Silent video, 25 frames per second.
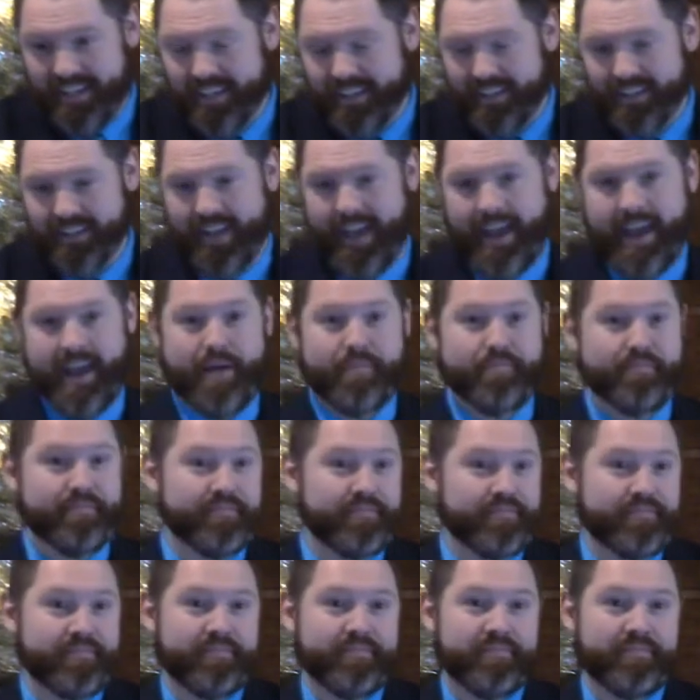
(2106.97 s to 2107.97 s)
lamb.
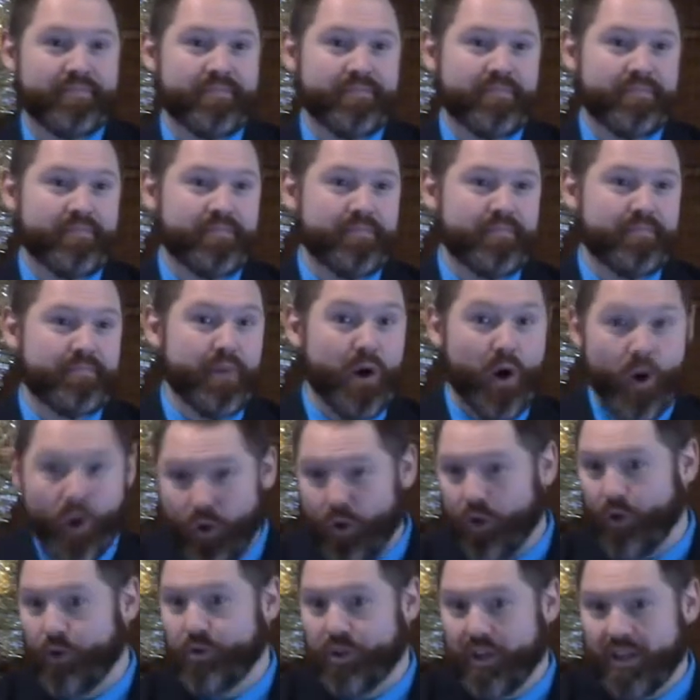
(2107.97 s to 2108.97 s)

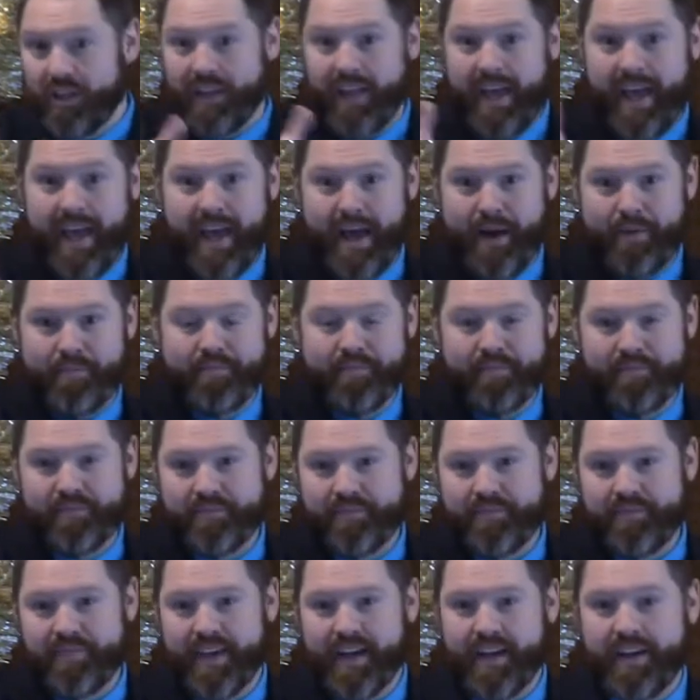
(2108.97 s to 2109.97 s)
Behold, the lamb
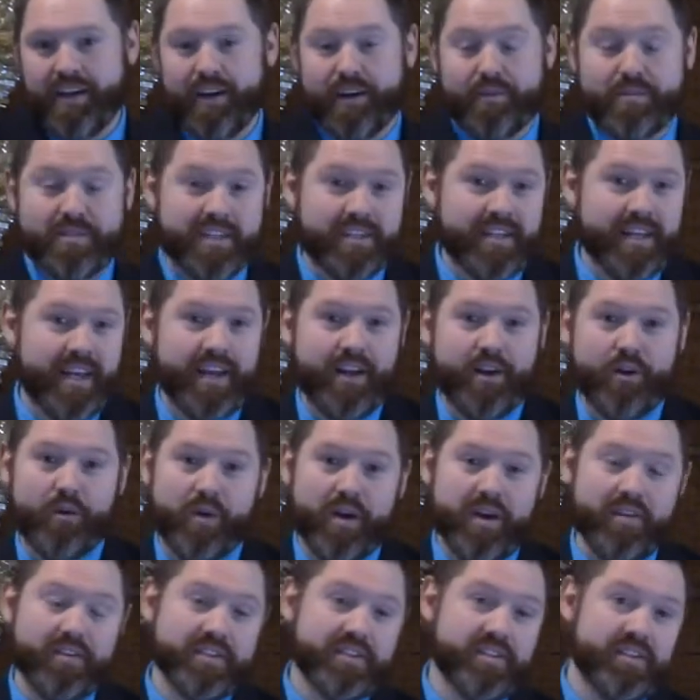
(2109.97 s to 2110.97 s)
that comes to take
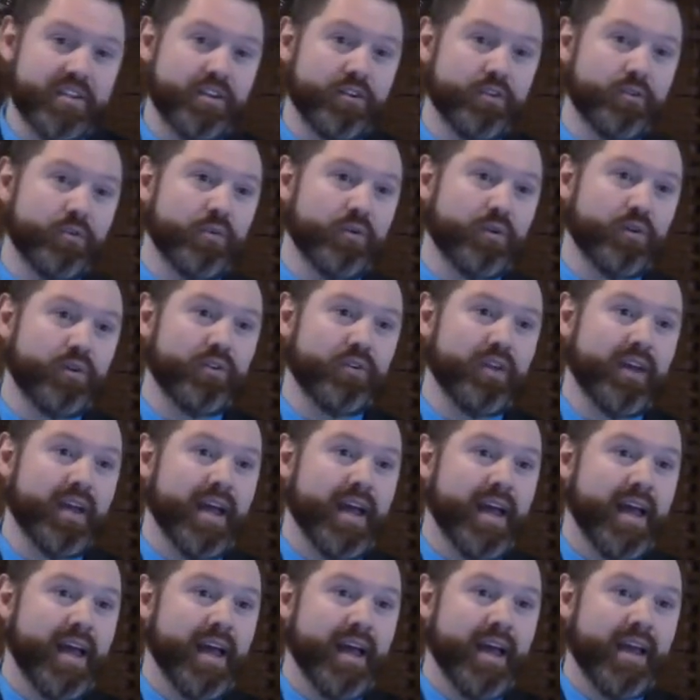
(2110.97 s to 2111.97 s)
away the sin of the world.
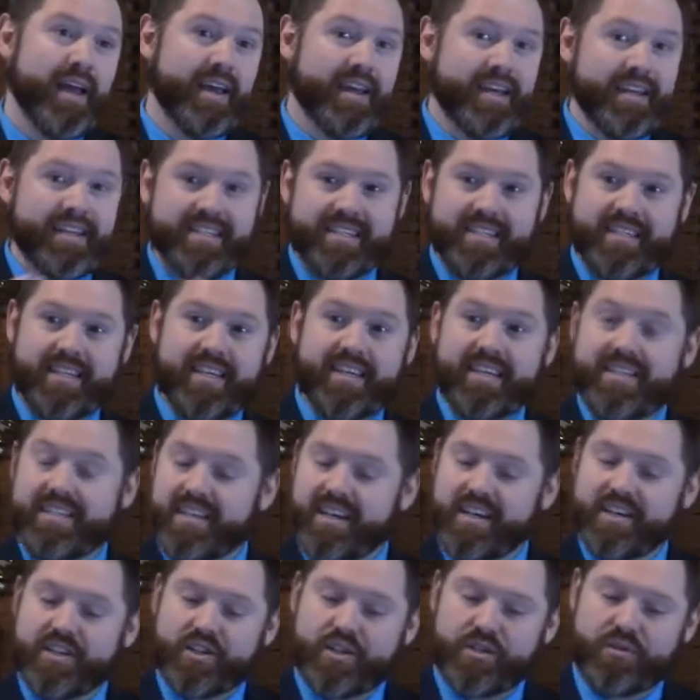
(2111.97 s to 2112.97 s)
He sees
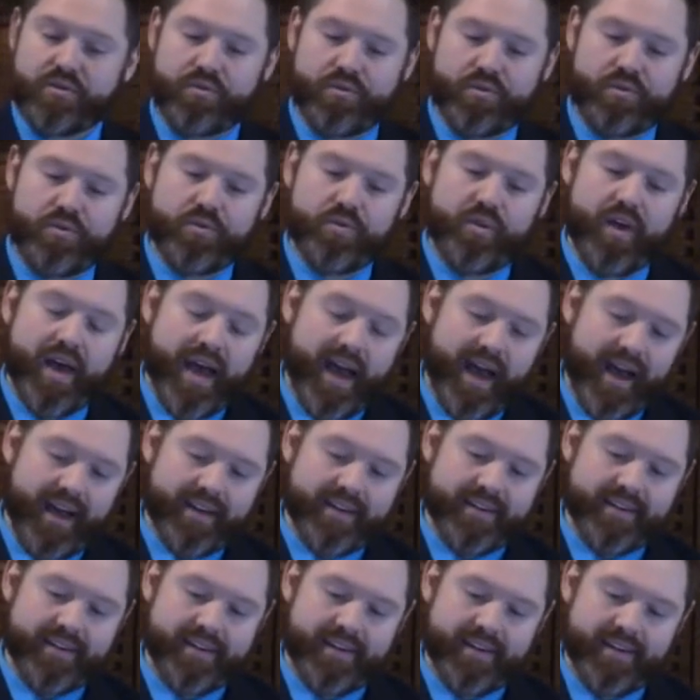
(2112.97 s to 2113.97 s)
us through
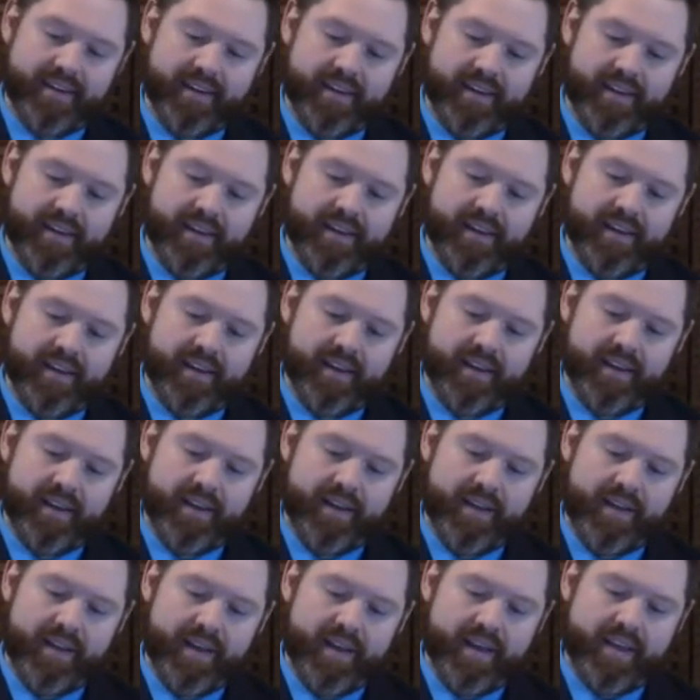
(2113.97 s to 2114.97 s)
that.
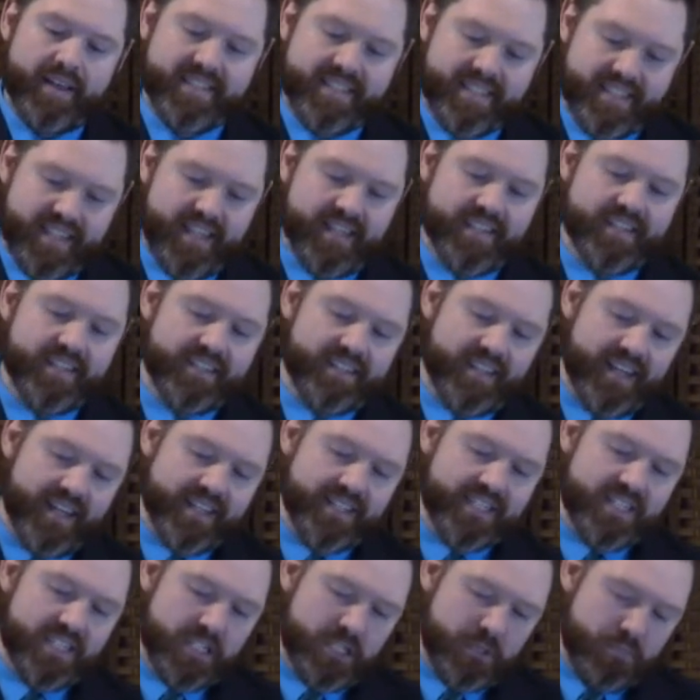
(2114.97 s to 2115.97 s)
He sees us
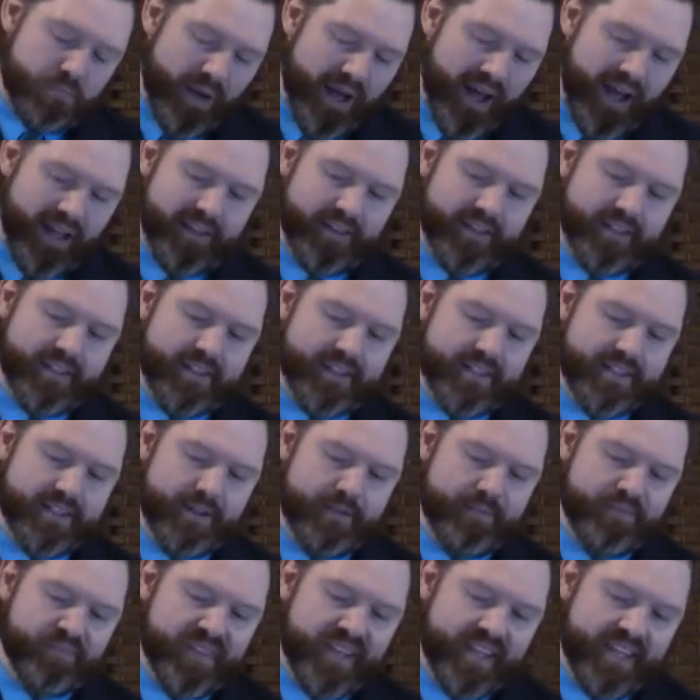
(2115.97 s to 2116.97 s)
as spotless
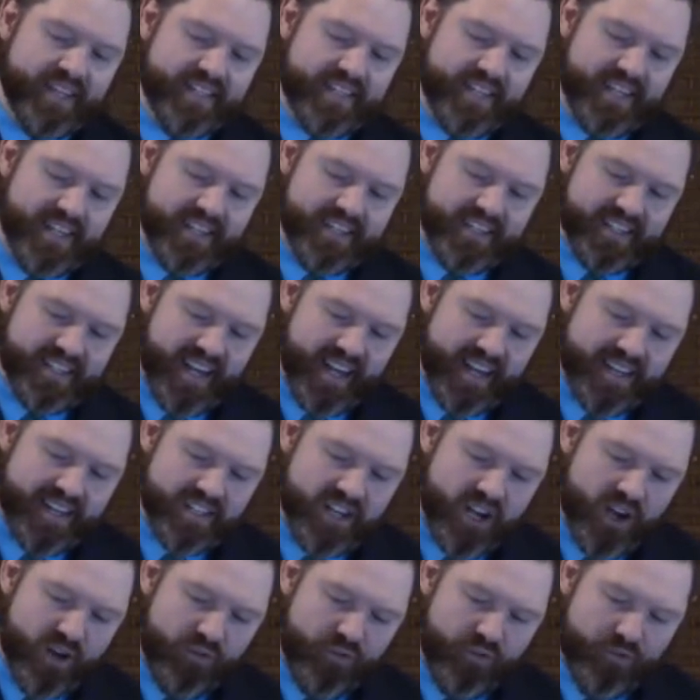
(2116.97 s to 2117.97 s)
he sees us
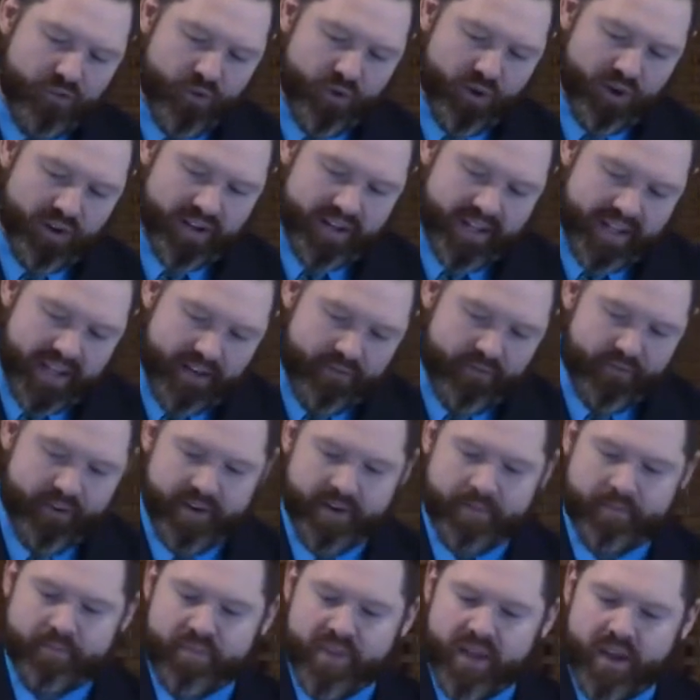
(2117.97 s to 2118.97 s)
as
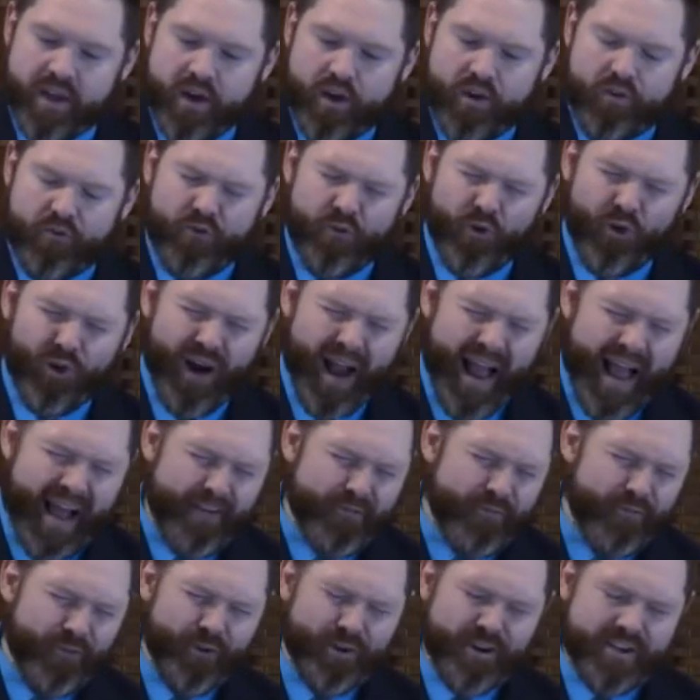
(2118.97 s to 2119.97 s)
forgiven,
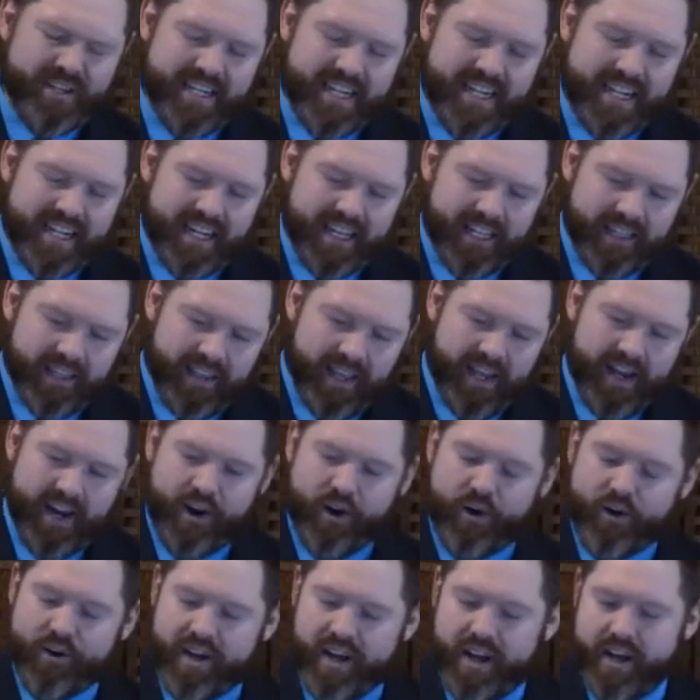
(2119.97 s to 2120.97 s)
forever
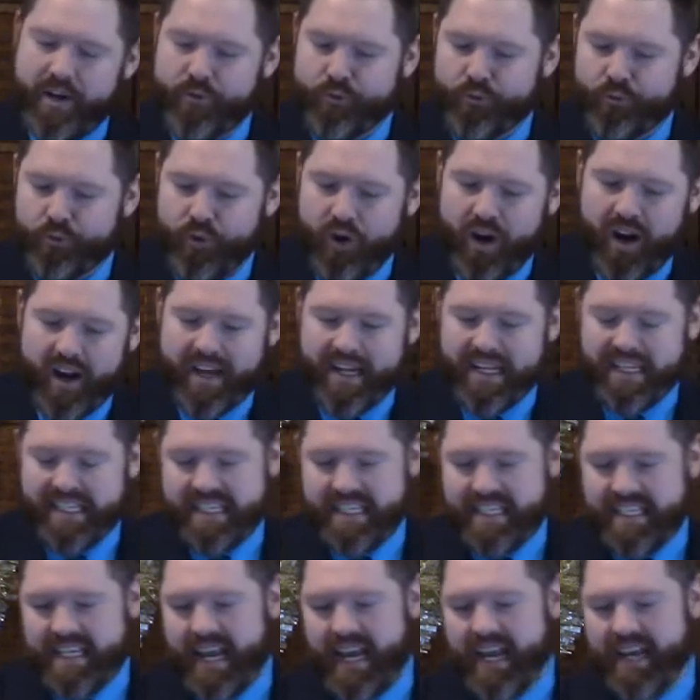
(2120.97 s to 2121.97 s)
declared in right
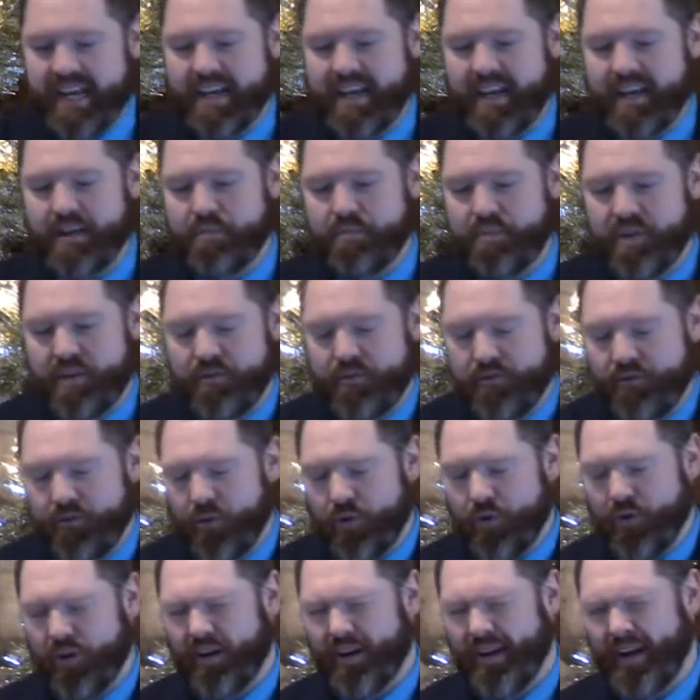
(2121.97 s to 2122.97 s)
standing
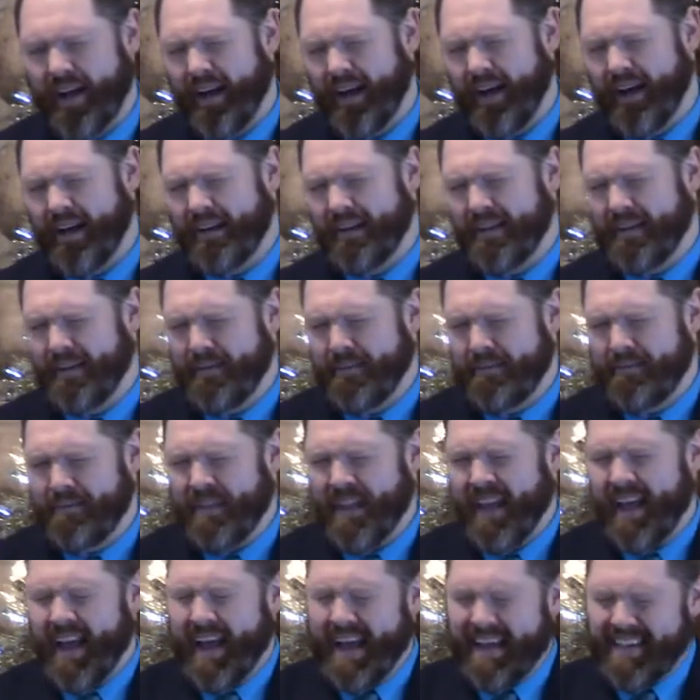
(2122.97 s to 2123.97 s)
before God.
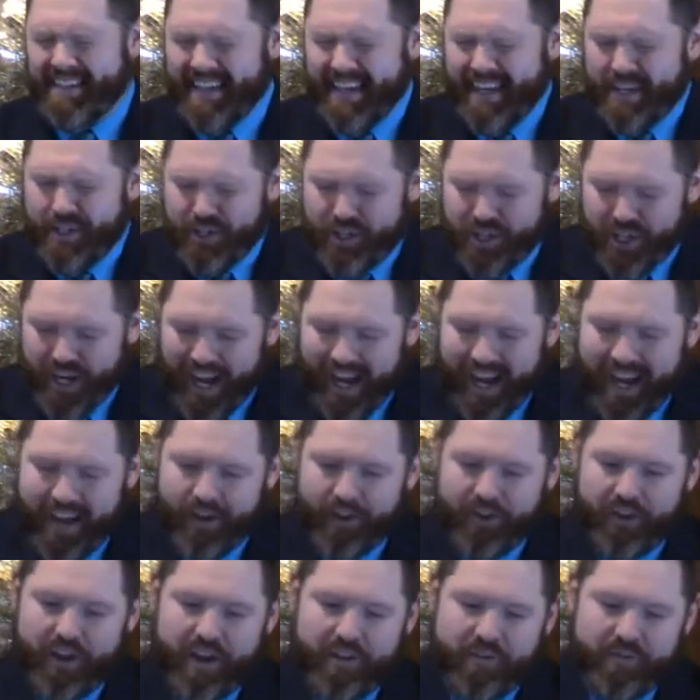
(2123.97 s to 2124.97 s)
As a
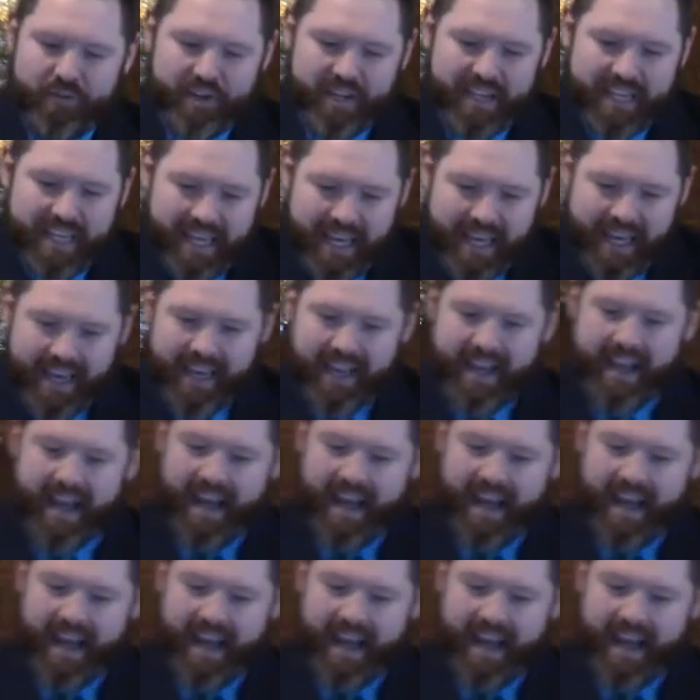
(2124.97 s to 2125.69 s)
child of the King,